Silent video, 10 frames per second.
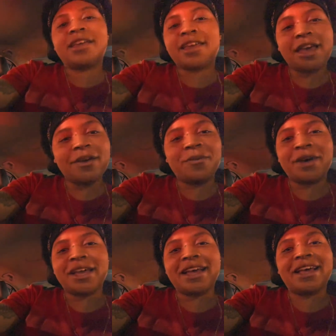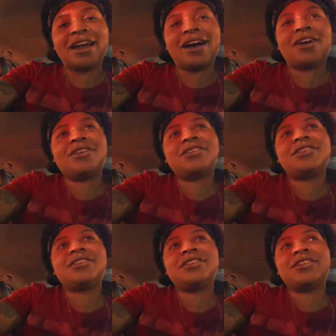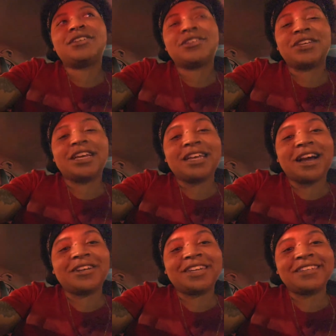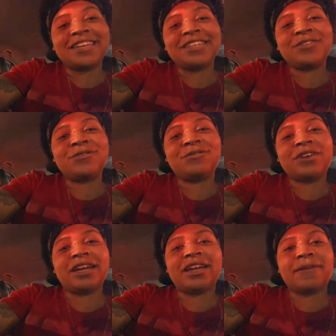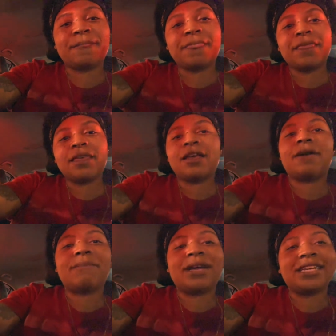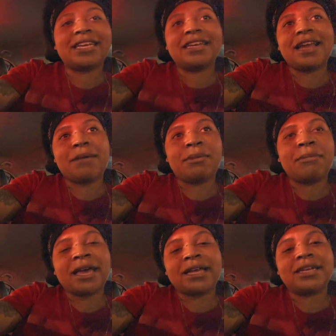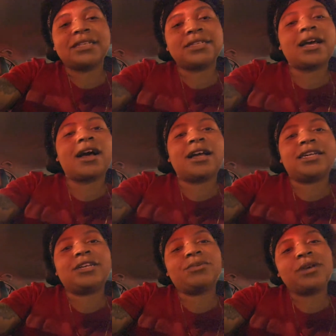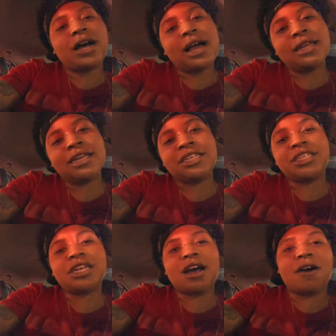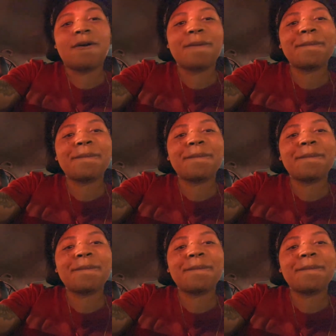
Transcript: Can't wait at all. So, yeah, y'all. Y'all stay tuned for that. I'm about to get Diamond back in this car, and then we'll holler at y'all.